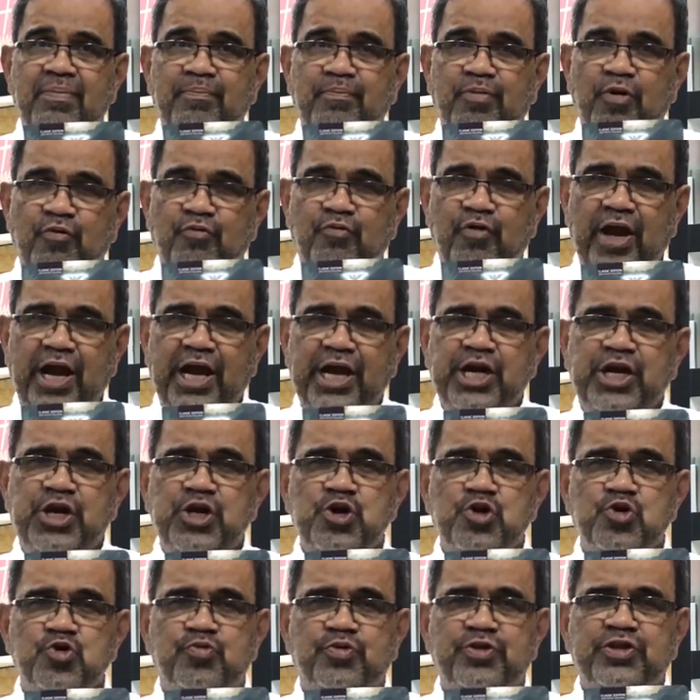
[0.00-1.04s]
provide
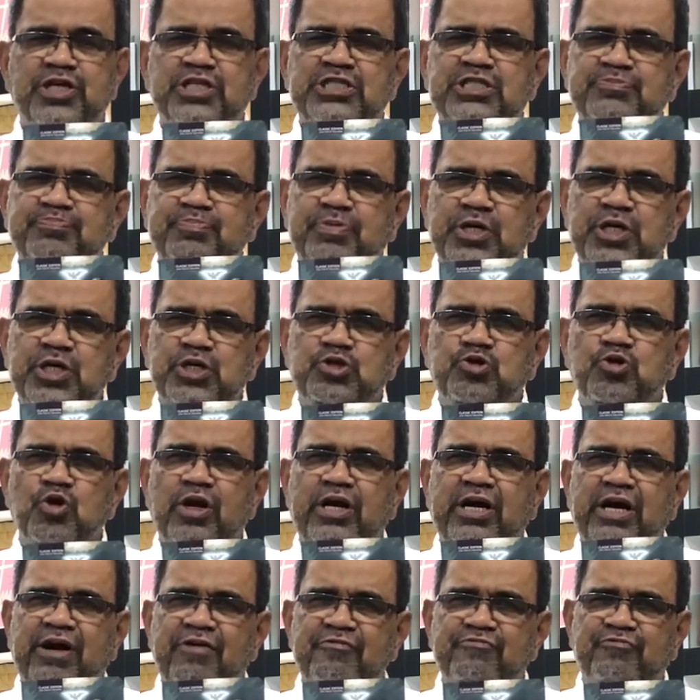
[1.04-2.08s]
you with the spiritual
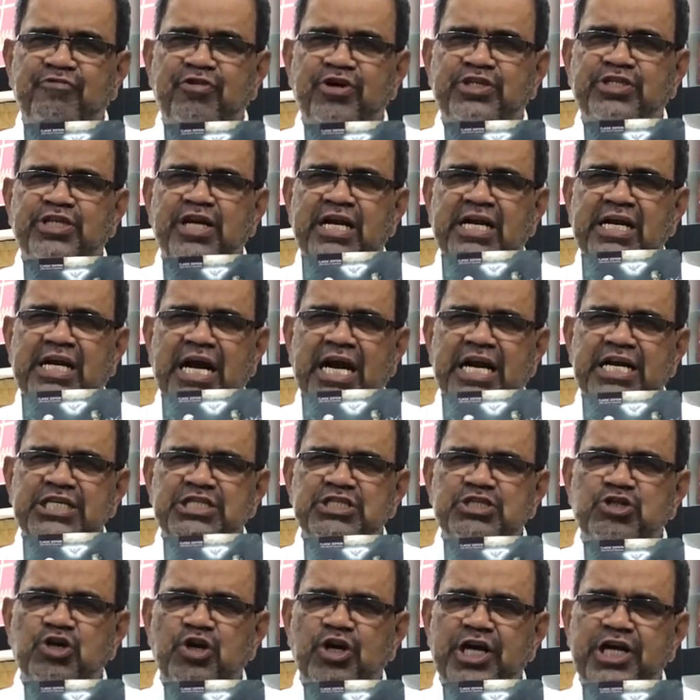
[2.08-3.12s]
comfort and
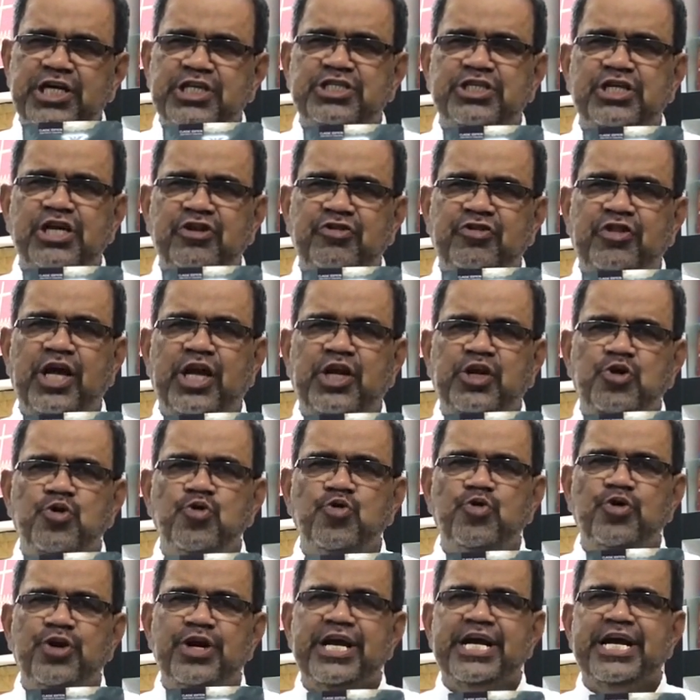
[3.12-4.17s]
consolation that
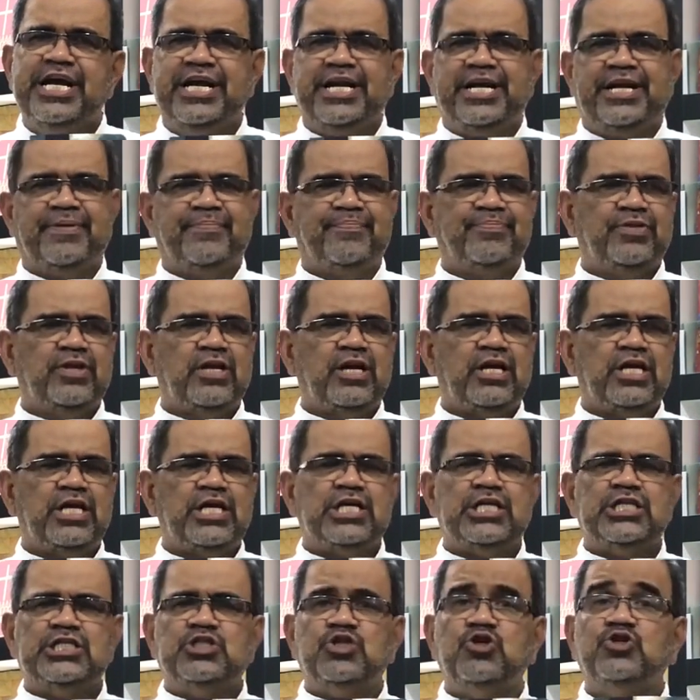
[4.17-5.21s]
you need
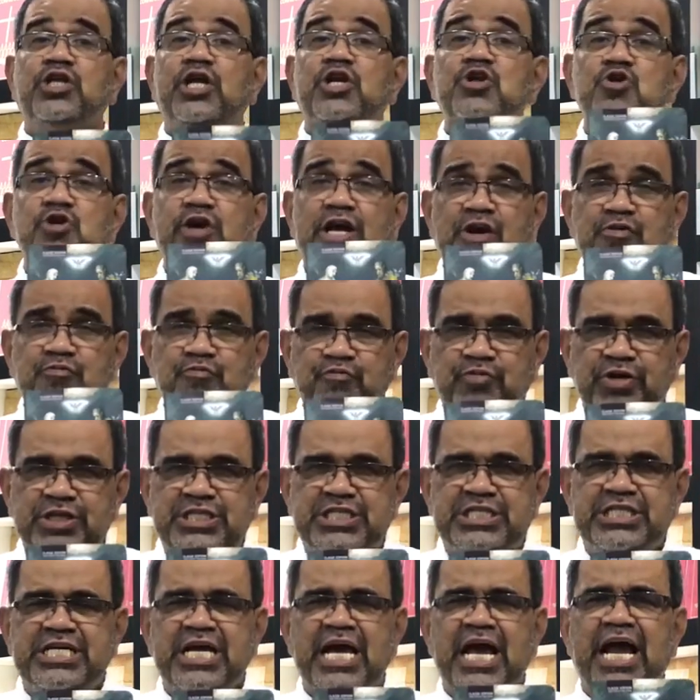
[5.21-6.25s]
so that you can
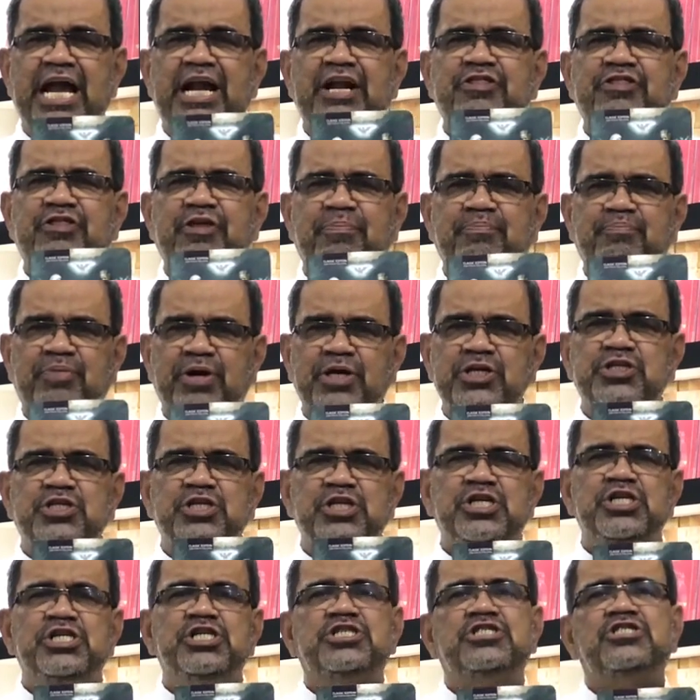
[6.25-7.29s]
withstand the
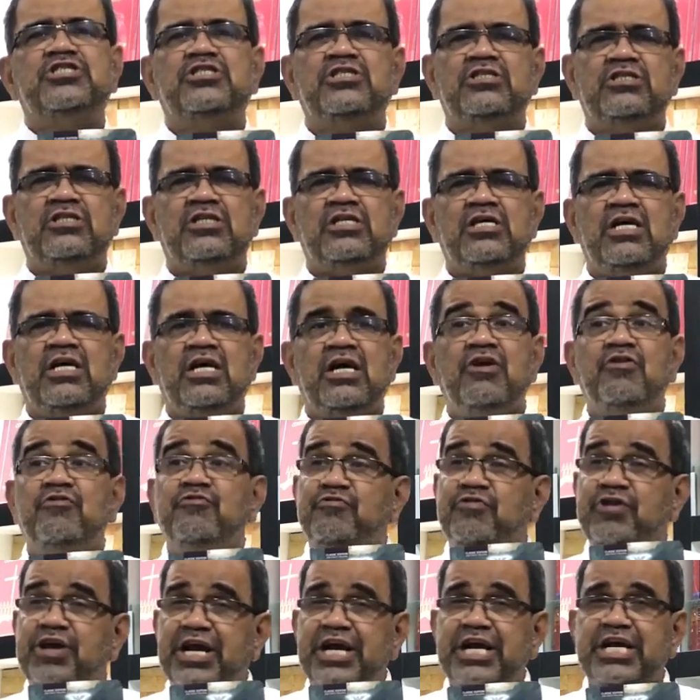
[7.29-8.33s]
pressures,
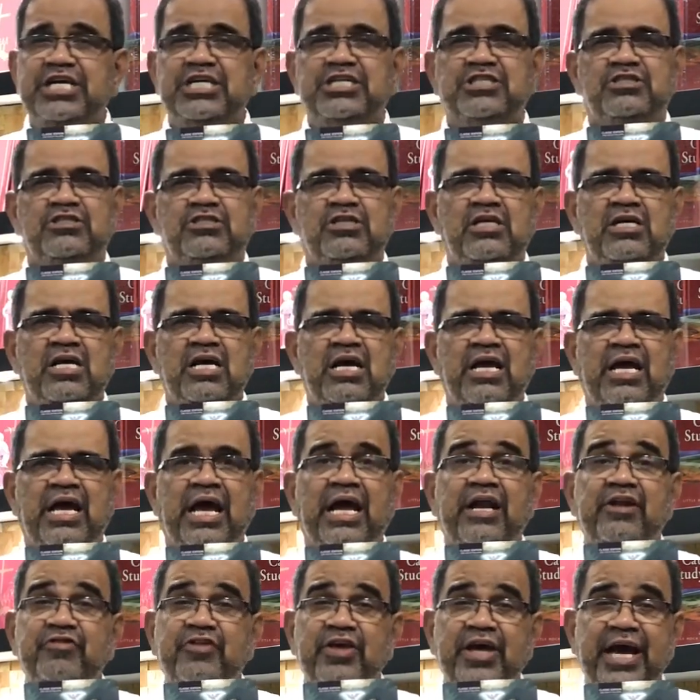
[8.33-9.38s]
fears,
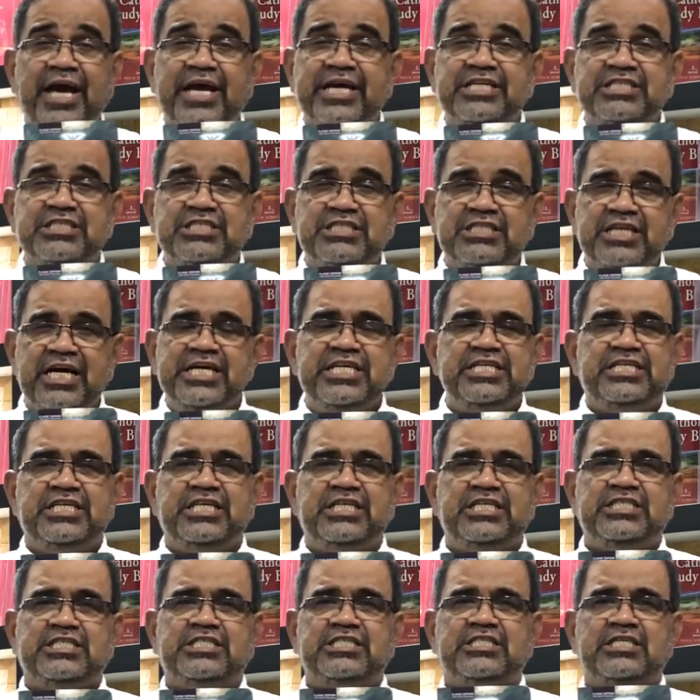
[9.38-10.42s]
and the
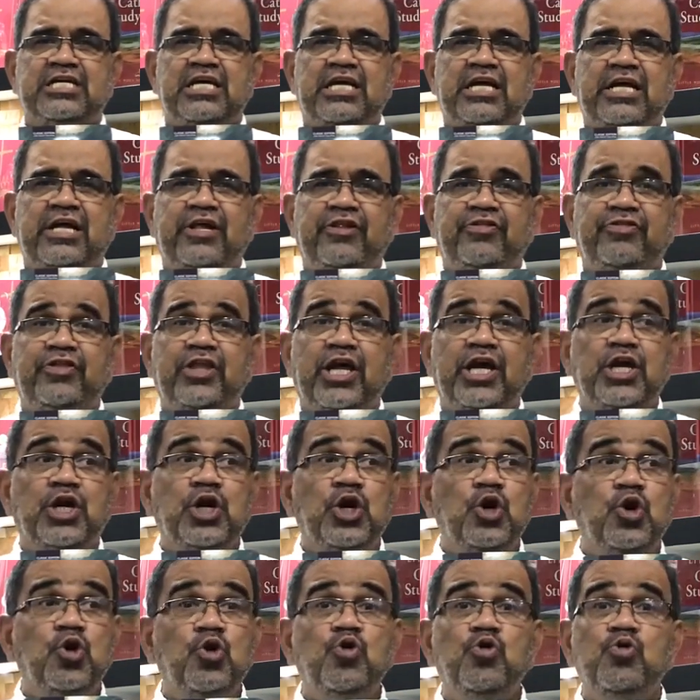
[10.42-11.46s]
anxieties that
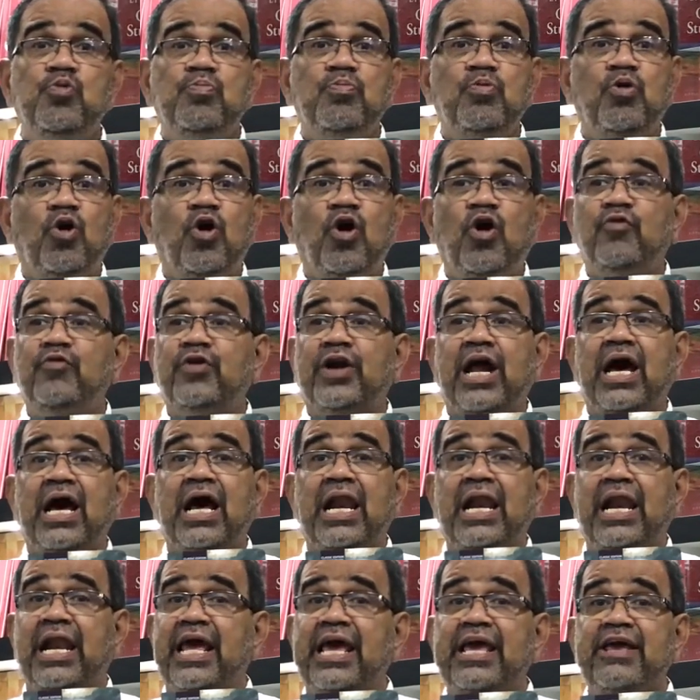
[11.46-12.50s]
loom over
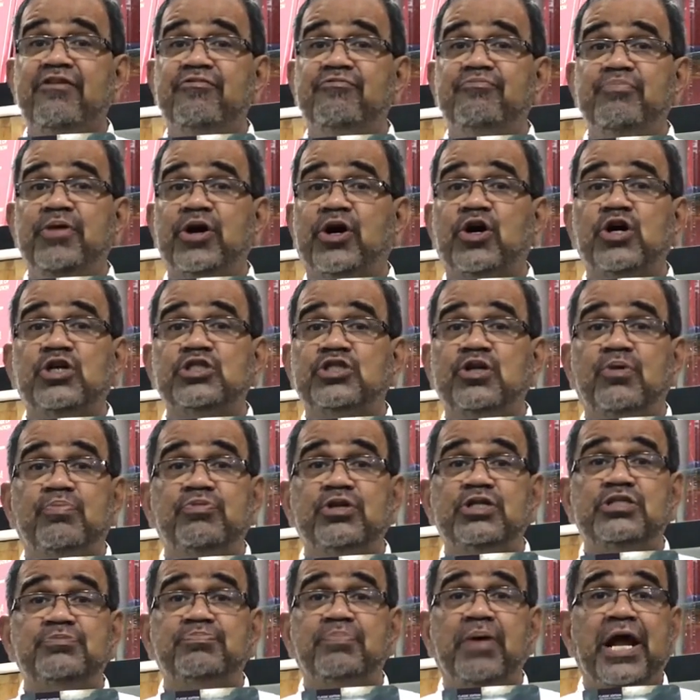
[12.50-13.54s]
our life because of
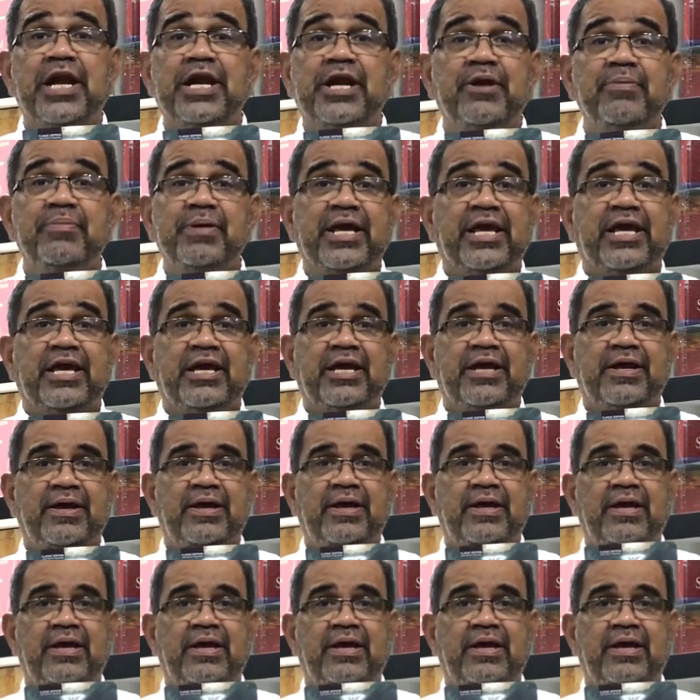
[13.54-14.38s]
this pandemic.